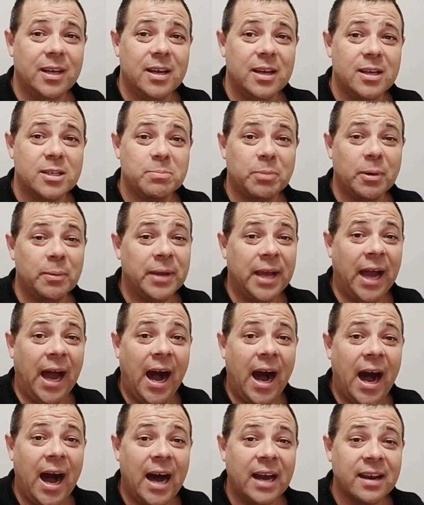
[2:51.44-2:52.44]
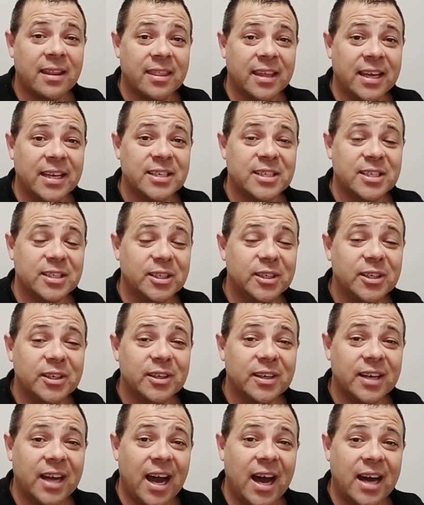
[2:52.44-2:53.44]
it's probably a hard thing to do
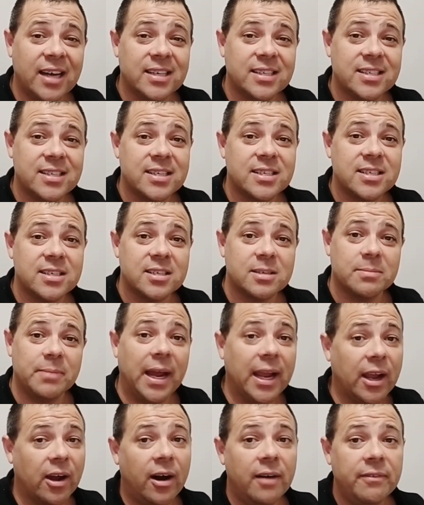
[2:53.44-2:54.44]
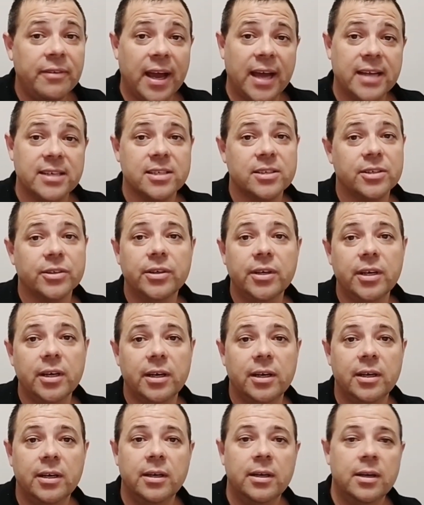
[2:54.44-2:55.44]
and a hard decision to make. I've had to do it.
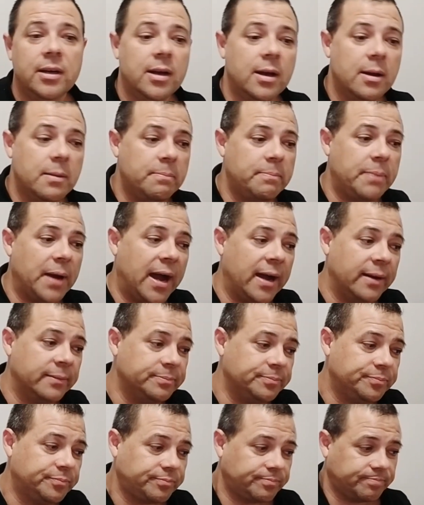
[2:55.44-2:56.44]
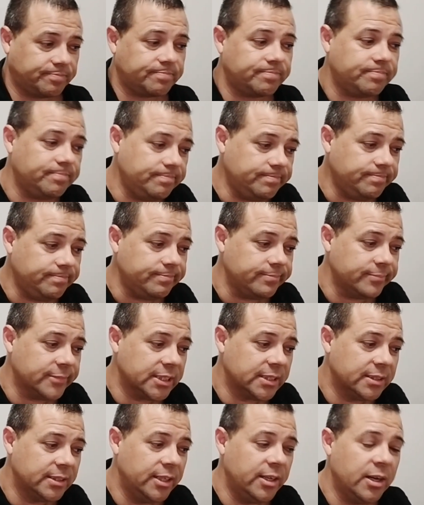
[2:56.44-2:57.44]
But,
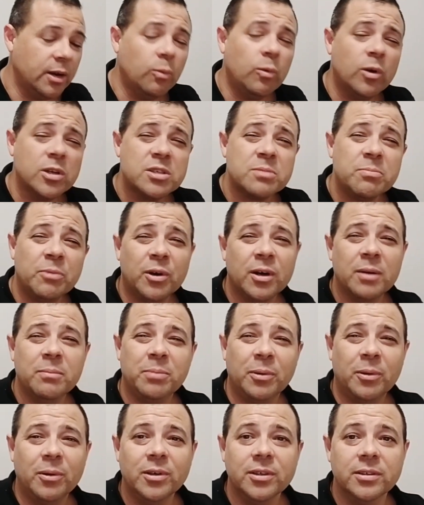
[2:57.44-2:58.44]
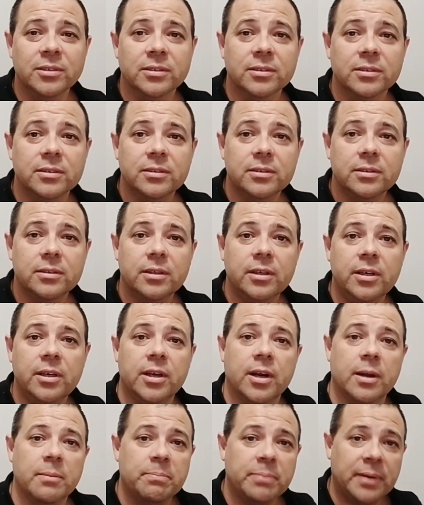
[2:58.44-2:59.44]
you know, what's more important? You
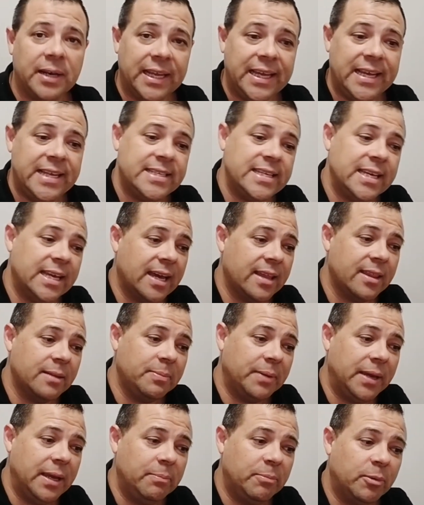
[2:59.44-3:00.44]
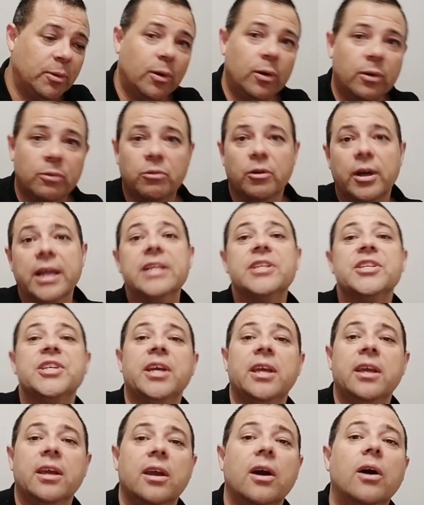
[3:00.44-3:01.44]
know, pleasing other people or reaching your